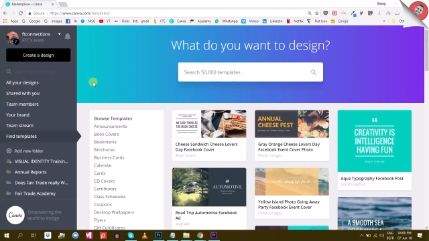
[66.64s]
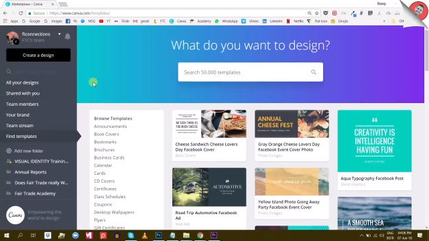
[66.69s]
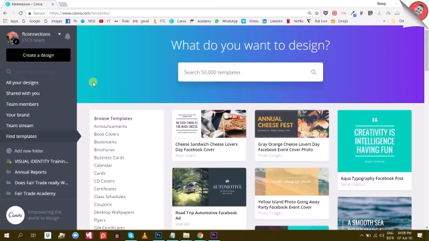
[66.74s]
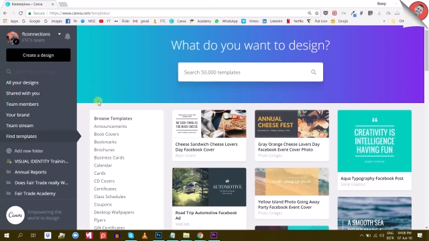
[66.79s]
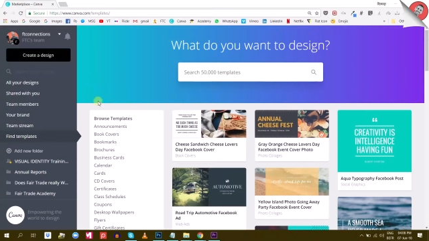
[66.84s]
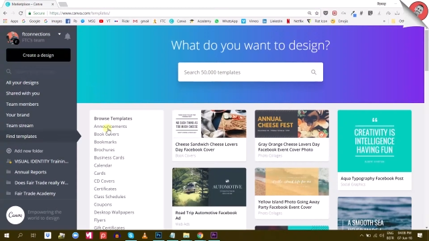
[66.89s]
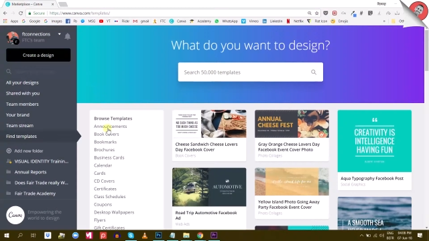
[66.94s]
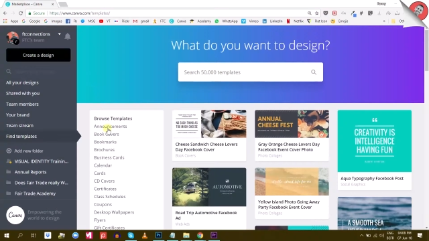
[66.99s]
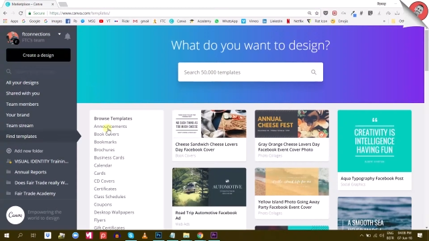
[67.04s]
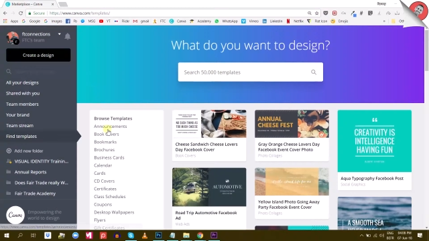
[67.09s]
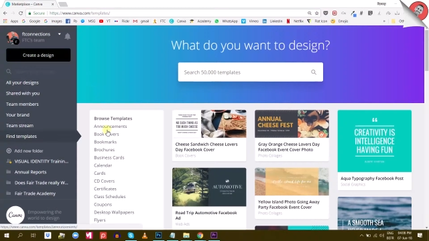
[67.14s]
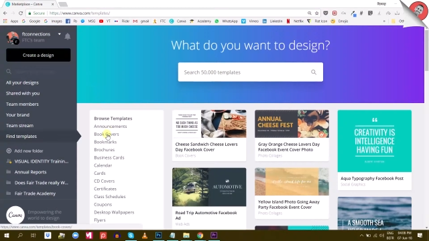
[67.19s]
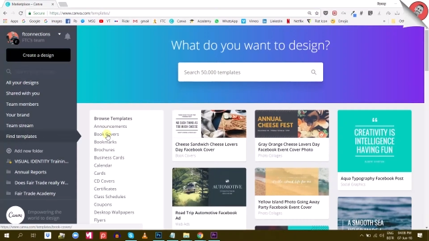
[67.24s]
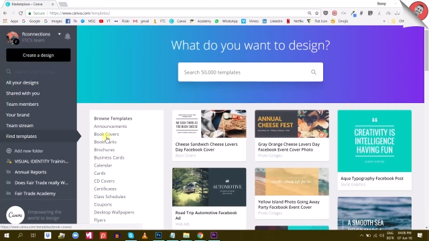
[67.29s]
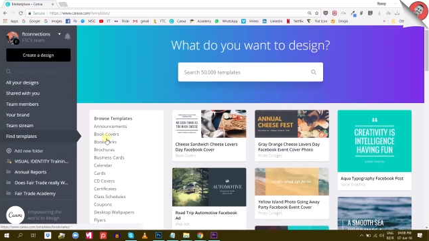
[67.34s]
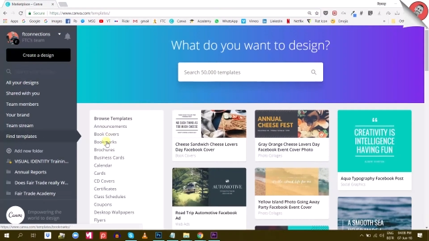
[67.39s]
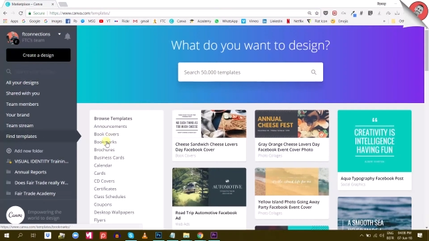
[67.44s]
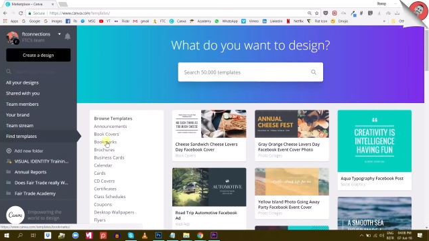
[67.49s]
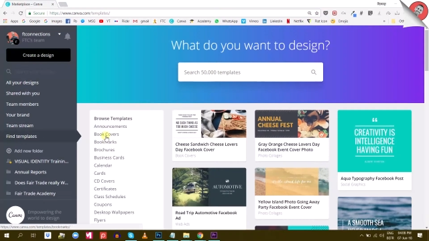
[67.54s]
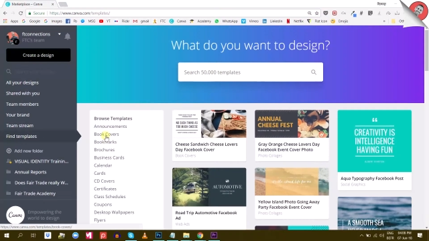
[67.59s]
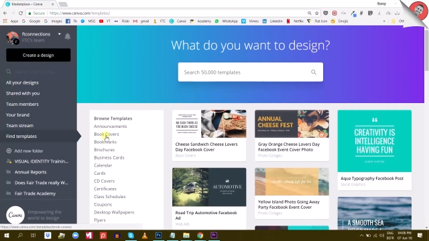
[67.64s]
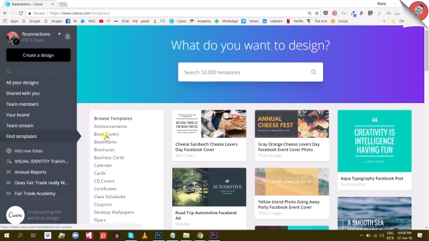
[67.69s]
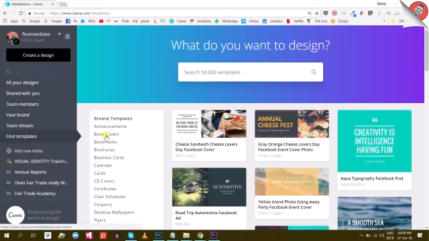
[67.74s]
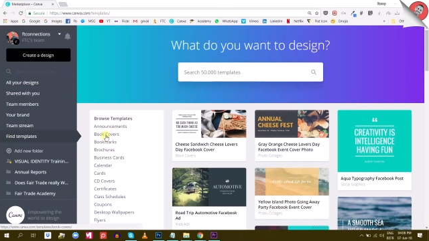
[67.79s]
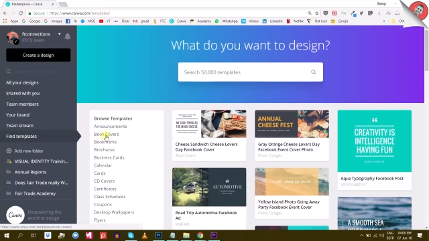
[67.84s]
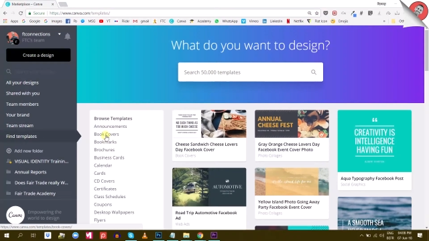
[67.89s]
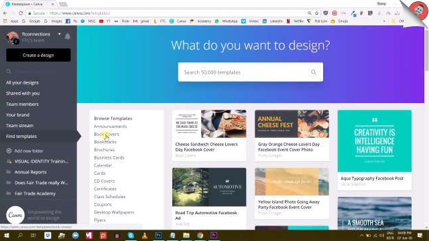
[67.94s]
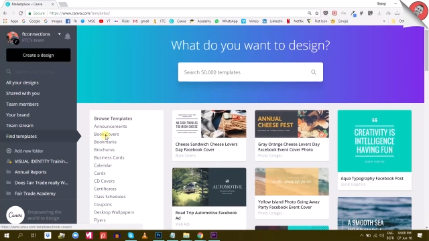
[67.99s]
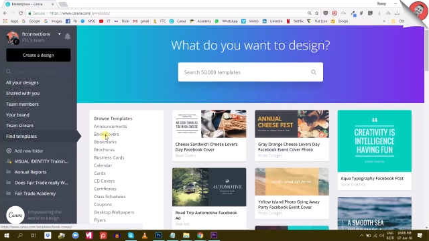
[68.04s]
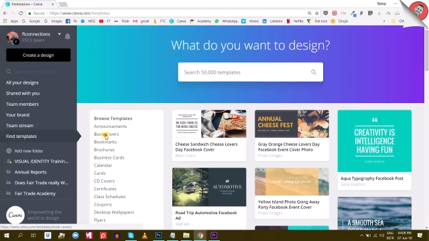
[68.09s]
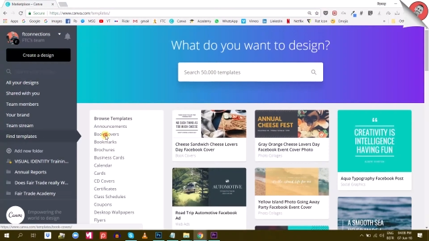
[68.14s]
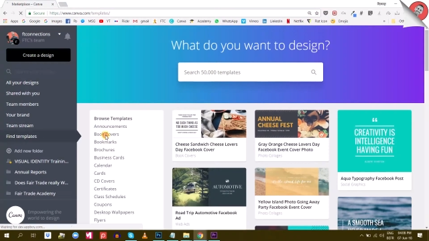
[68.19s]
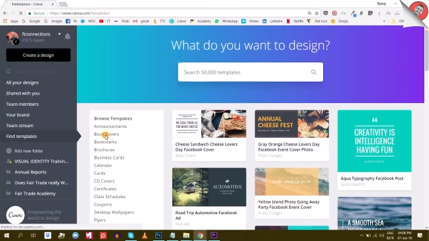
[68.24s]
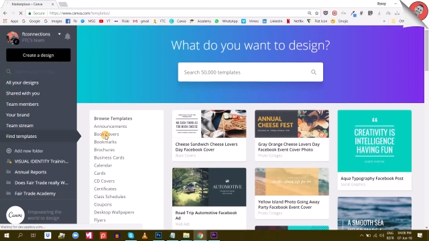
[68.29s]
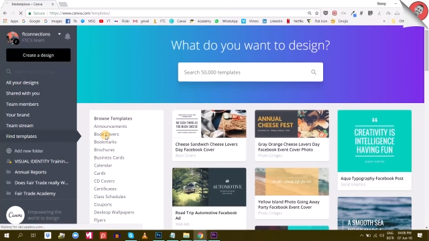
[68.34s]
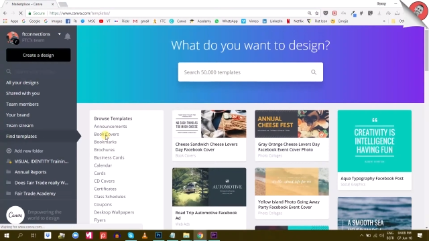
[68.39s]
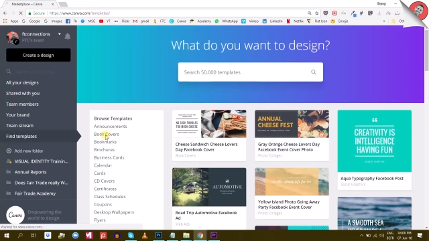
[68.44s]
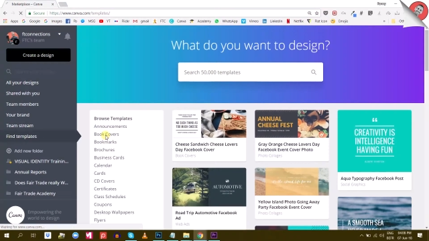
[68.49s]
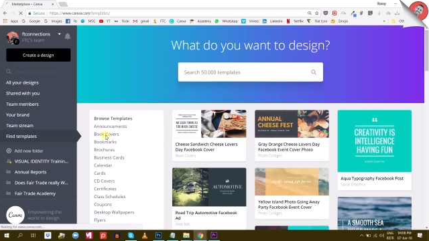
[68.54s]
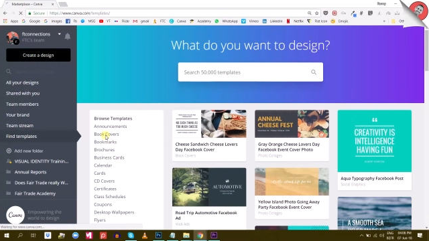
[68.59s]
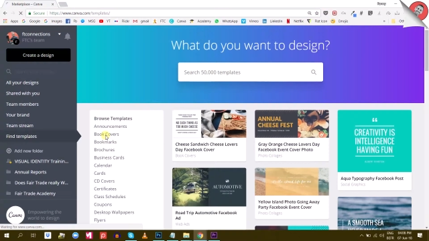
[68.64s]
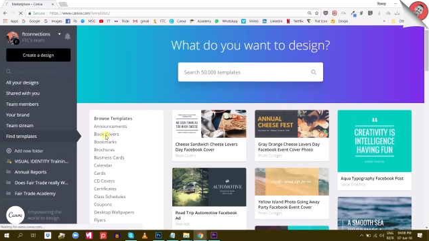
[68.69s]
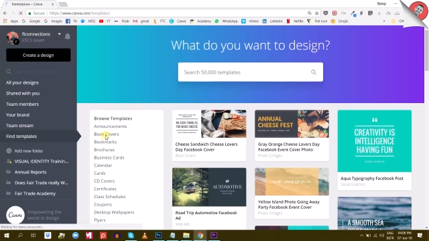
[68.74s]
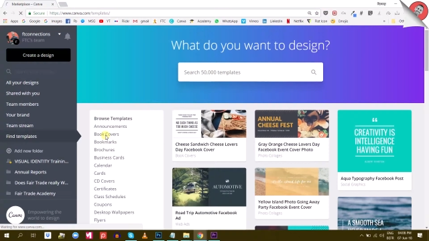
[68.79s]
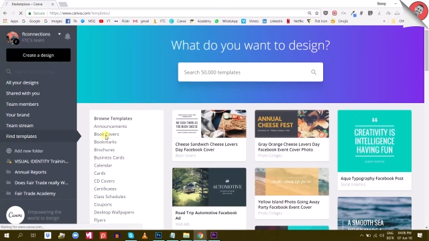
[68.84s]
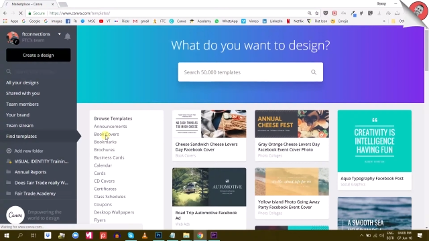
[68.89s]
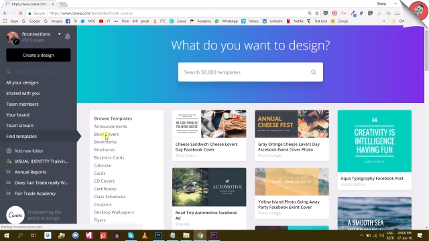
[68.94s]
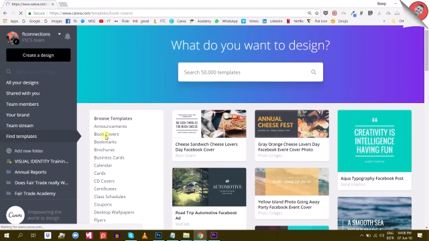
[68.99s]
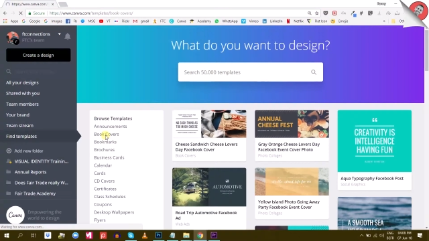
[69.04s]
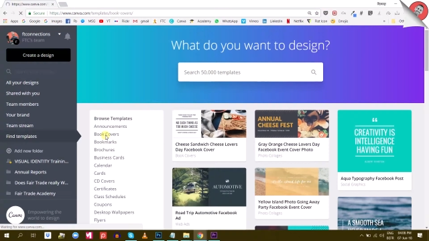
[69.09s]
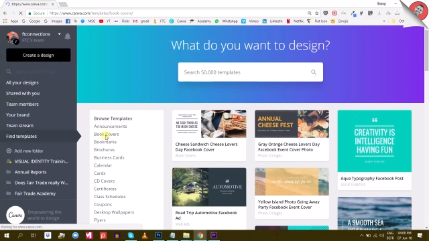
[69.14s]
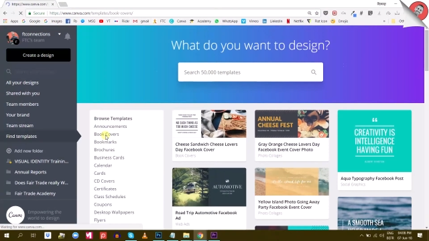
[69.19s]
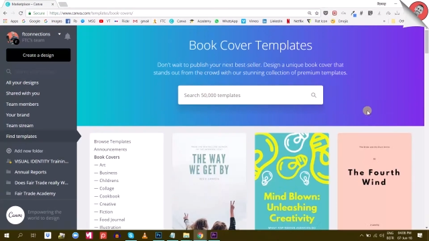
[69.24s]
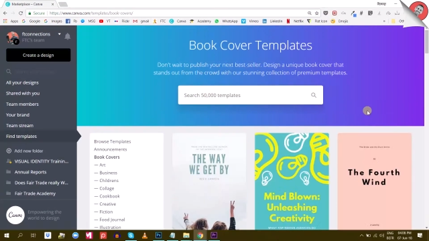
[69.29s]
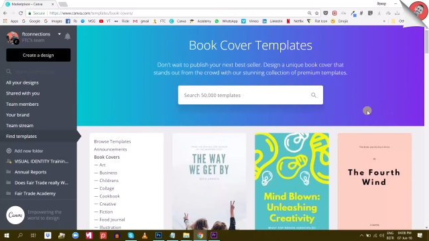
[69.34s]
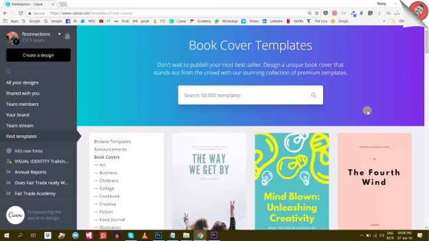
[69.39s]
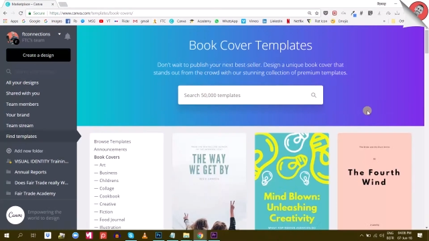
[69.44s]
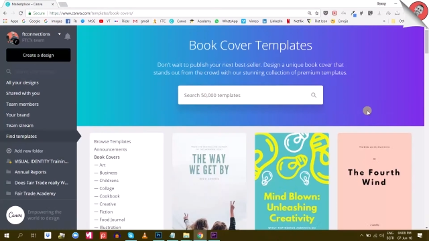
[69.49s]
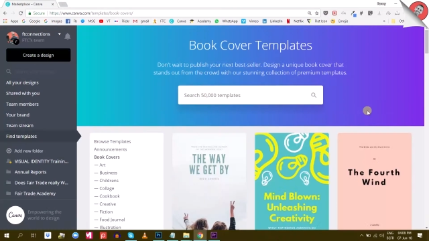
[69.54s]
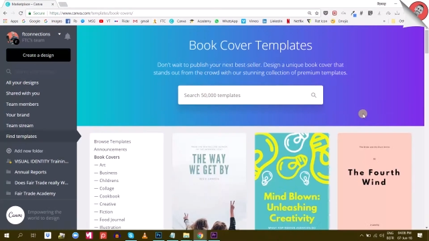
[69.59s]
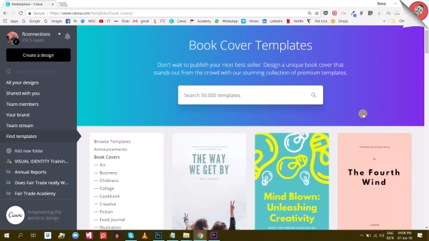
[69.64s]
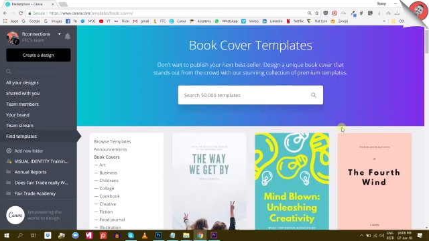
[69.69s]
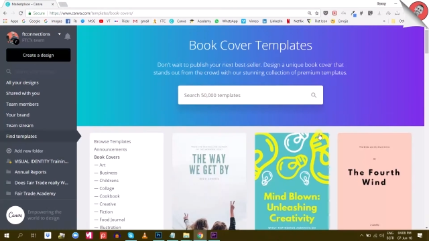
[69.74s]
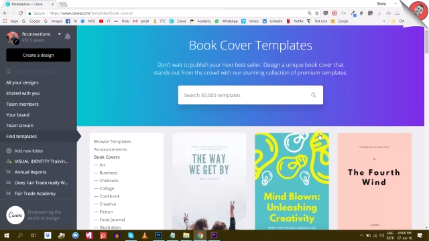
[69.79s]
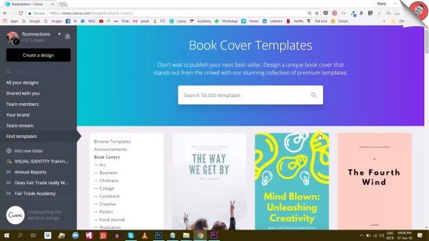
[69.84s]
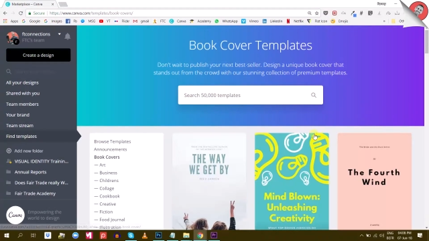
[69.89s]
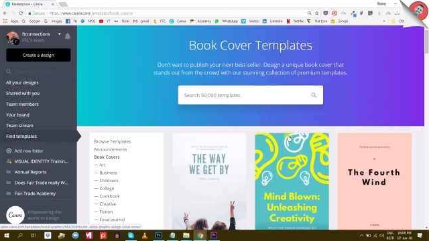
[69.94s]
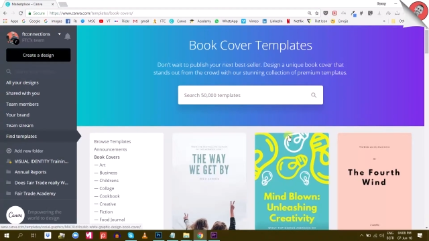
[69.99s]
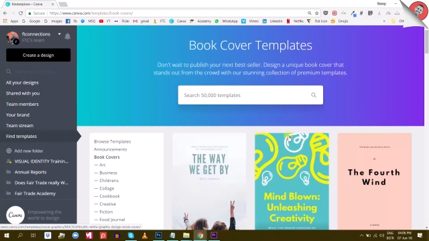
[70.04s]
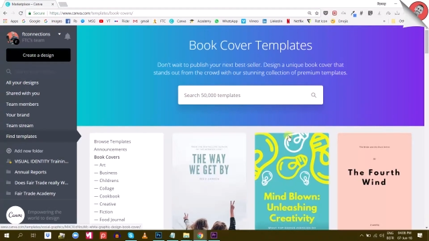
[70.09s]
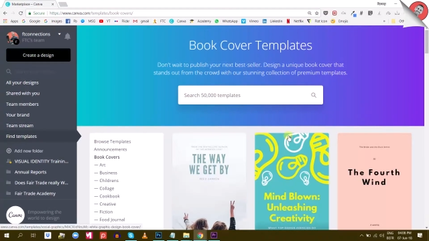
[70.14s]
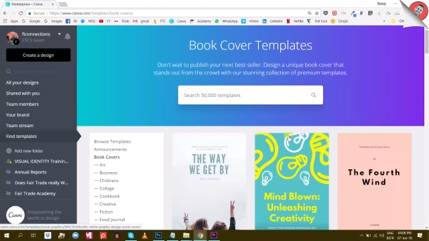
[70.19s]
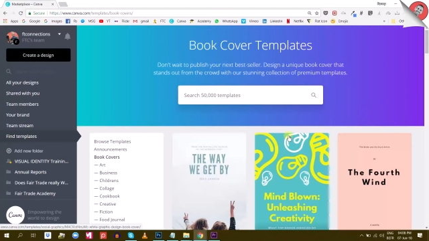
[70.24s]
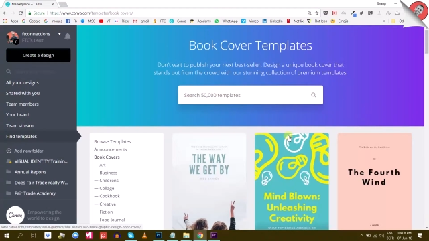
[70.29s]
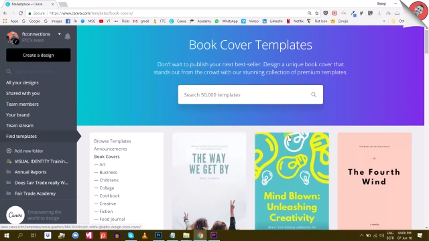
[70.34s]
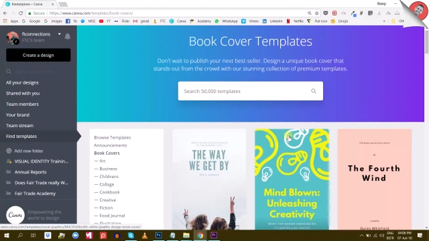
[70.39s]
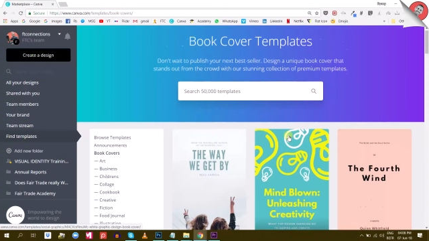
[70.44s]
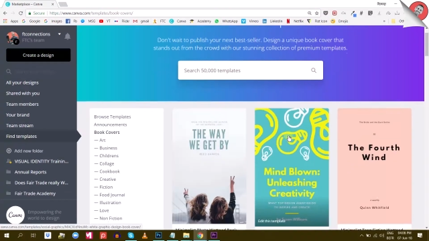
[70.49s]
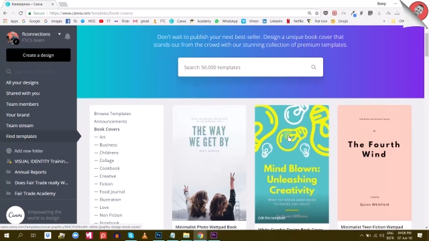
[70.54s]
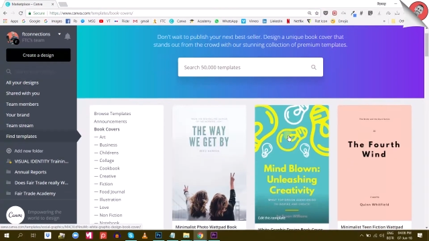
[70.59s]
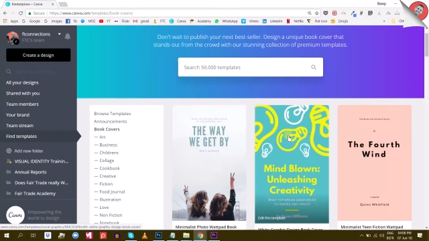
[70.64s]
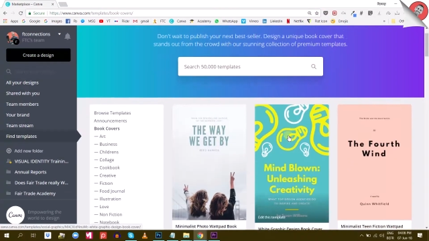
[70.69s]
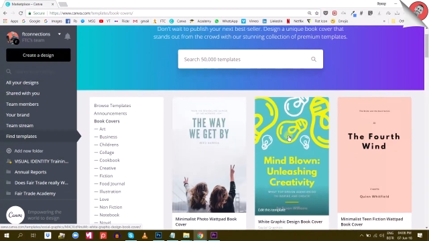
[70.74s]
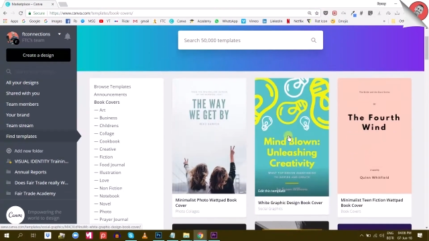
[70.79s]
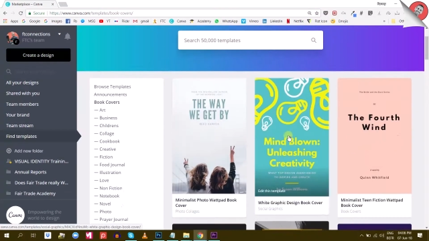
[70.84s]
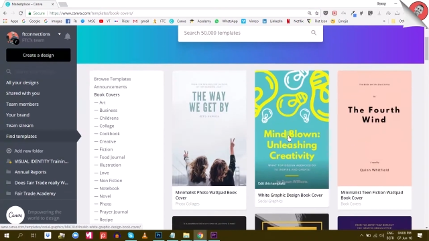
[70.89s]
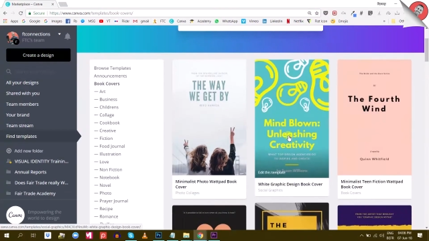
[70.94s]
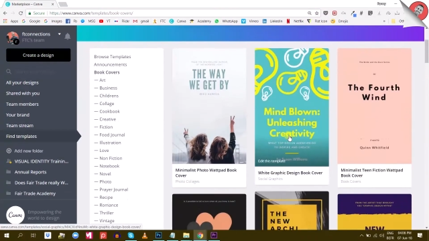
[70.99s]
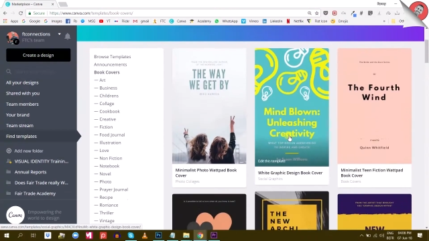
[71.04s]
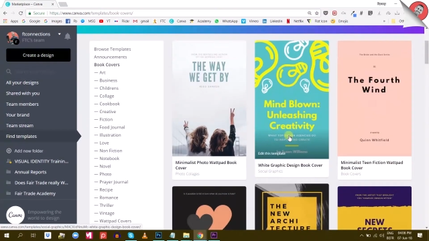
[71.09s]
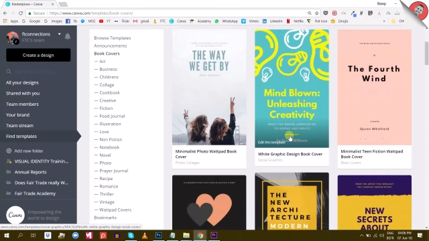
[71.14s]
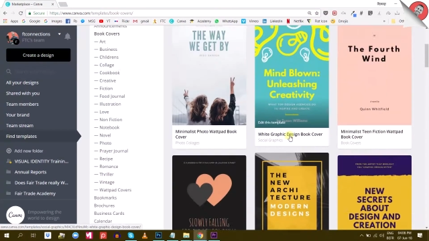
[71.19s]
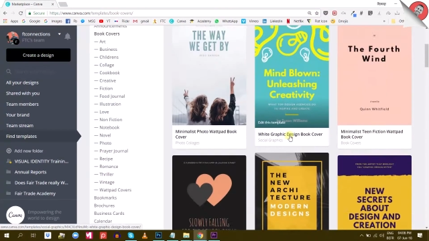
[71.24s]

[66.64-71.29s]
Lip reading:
(no speaker visible)